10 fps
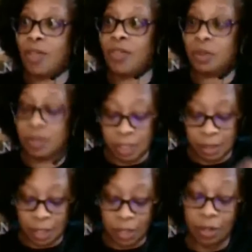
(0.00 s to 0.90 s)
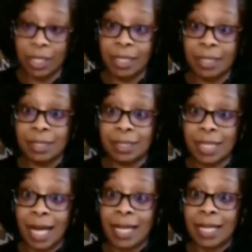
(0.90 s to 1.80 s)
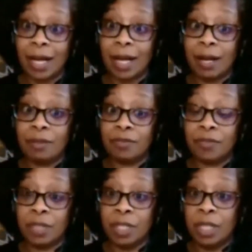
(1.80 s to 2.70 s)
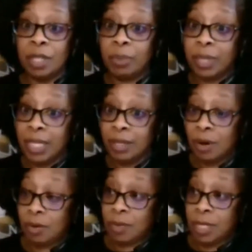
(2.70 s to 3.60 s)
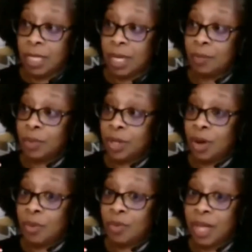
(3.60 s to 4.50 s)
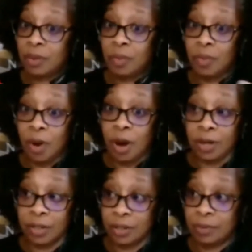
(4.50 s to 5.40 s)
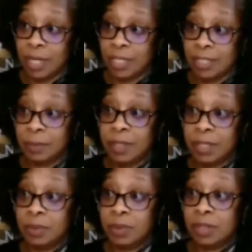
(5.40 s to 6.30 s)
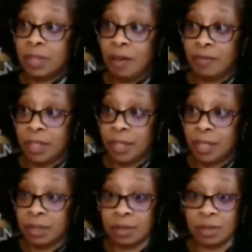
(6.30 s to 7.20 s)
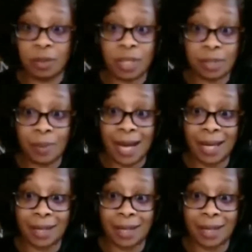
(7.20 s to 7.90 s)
those things that are inside of Play-Doh already, and we know that water, right, typically would soften things. And so, guess what?